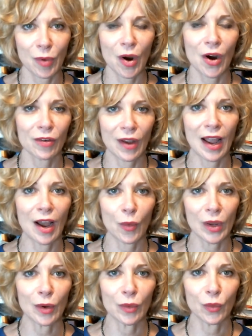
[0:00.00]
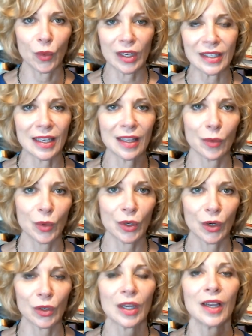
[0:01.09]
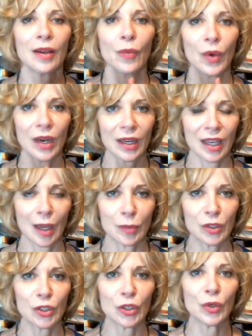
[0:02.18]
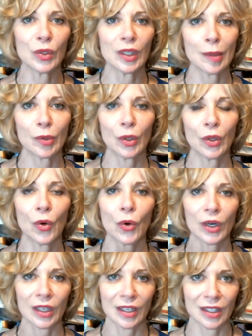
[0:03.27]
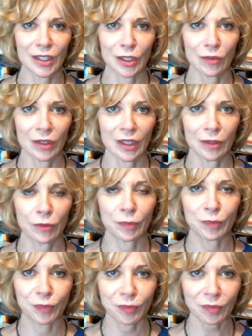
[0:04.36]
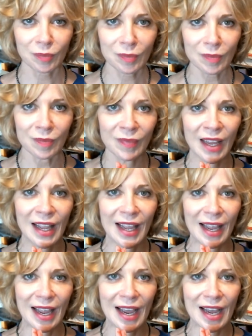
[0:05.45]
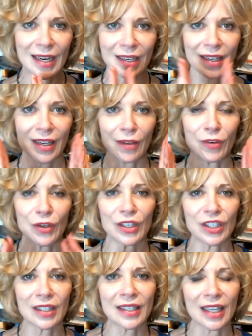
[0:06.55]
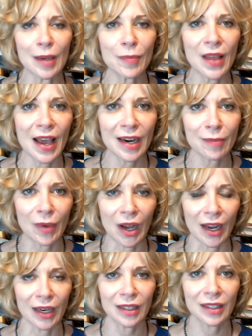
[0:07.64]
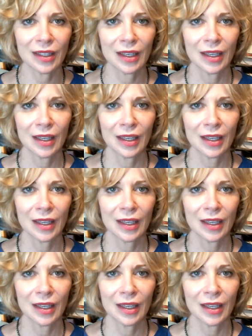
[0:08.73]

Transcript: part of how we see the world when it comes to liberal or conservative. And if you could just keep that in mind,